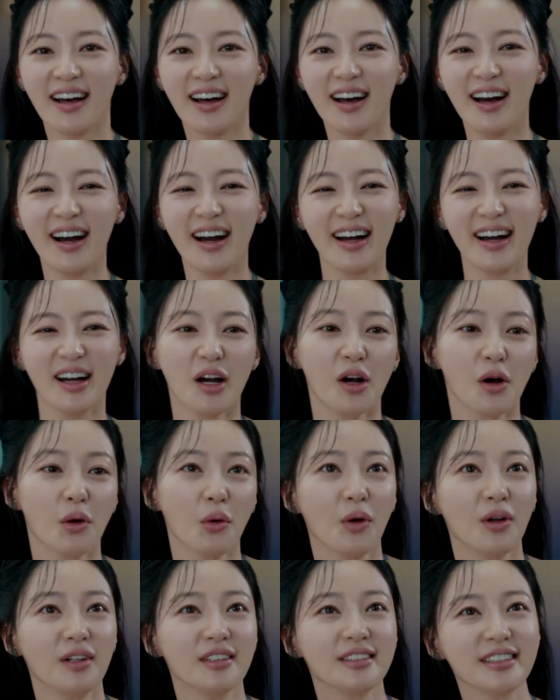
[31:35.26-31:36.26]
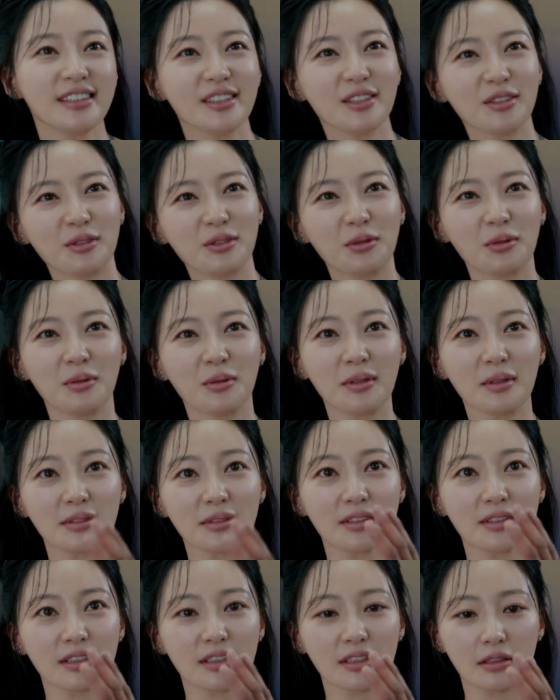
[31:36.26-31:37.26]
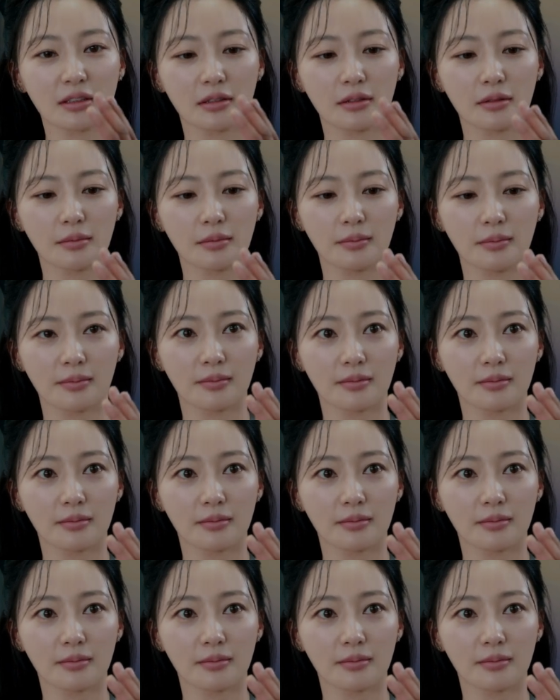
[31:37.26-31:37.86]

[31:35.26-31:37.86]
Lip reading: say, "Oh, you look," he was like, he put his hand up